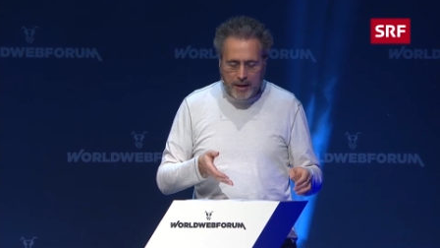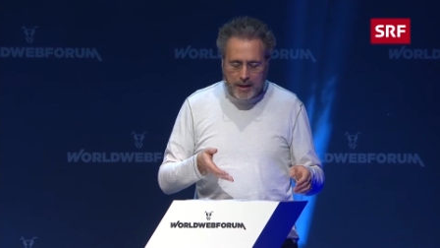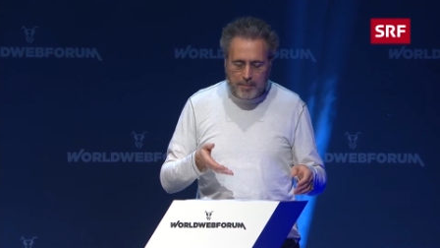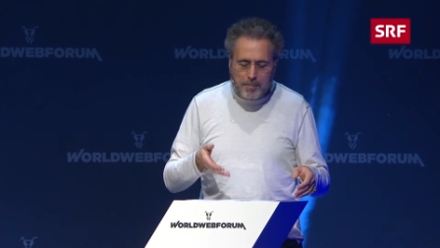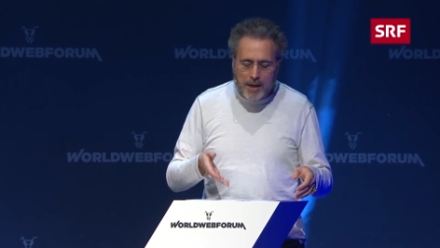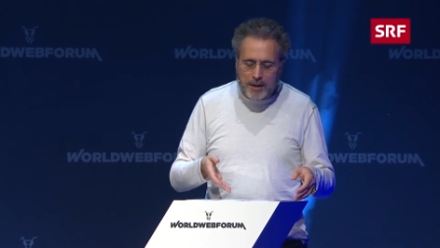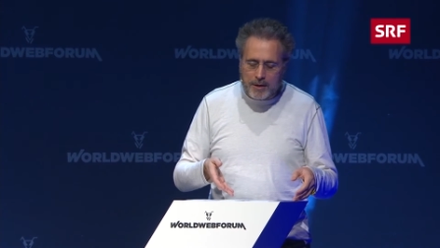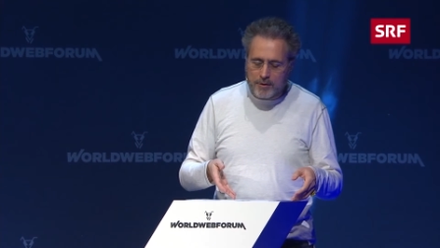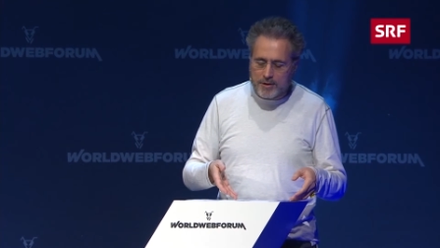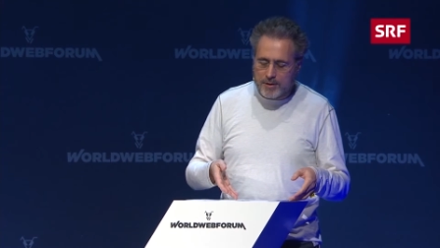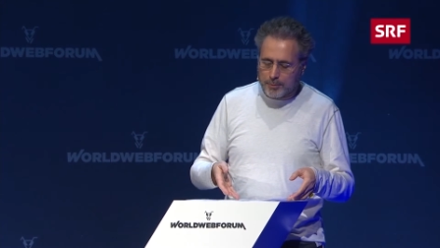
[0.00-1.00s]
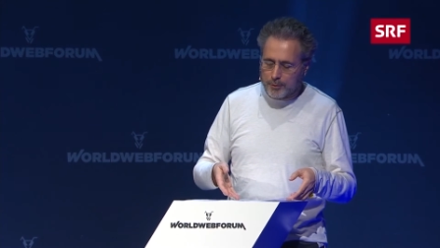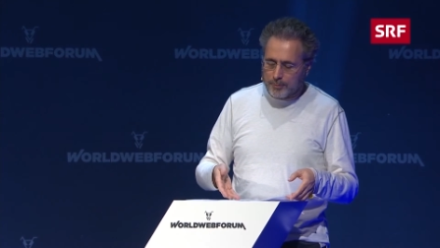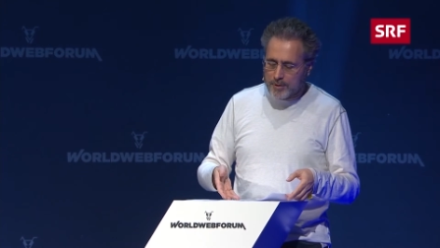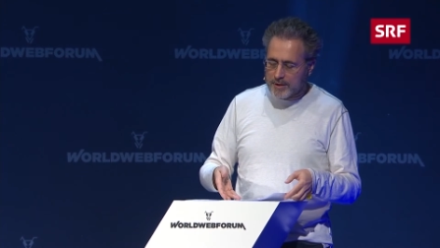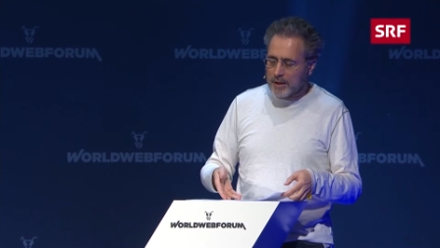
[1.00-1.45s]
And many of these
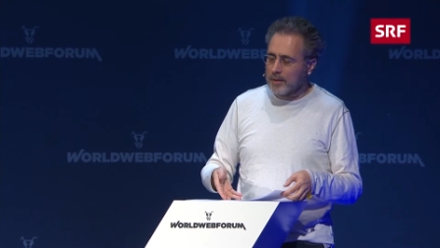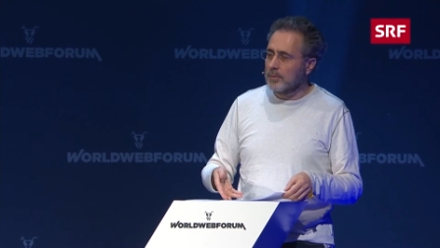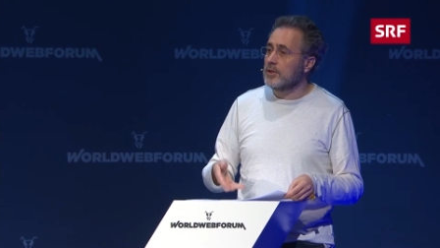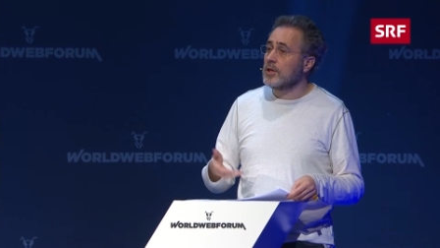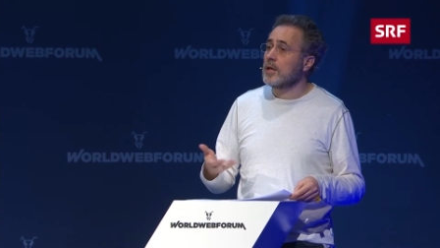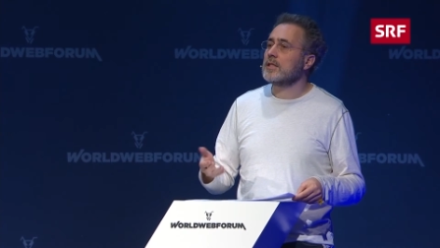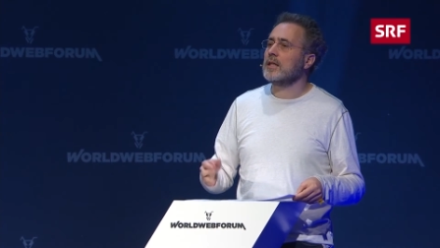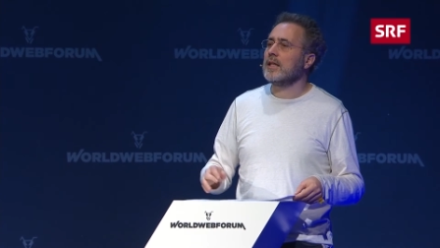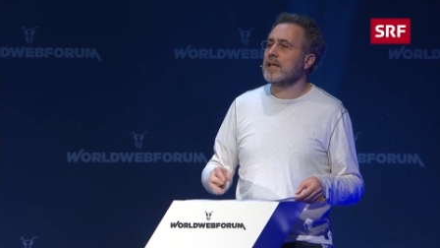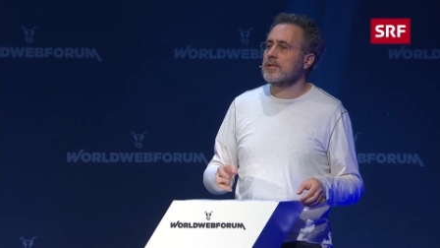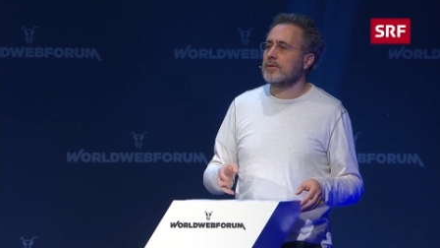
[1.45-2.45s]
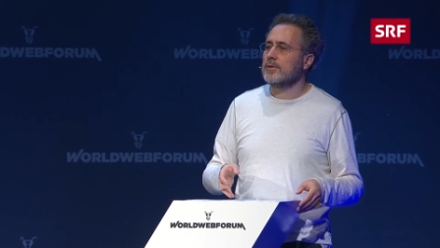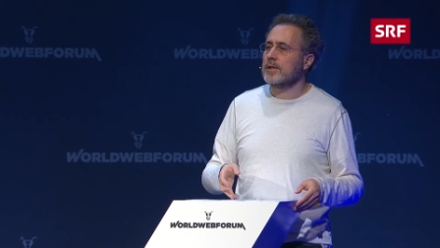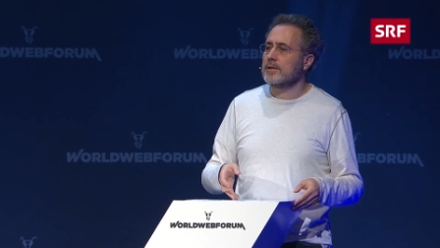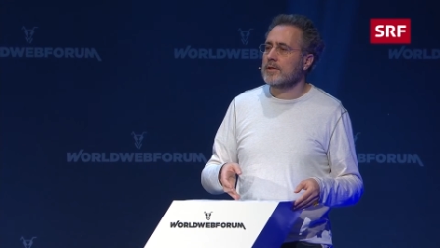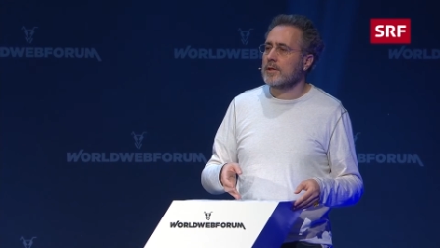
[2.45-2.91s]
improvements came in just the last two
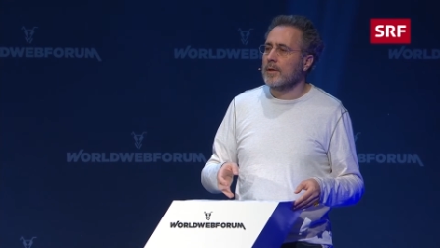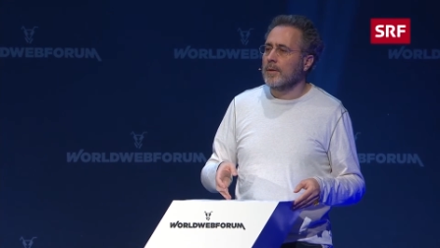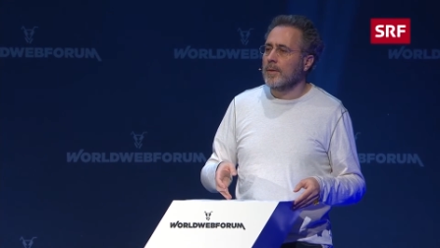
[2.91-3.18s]
years,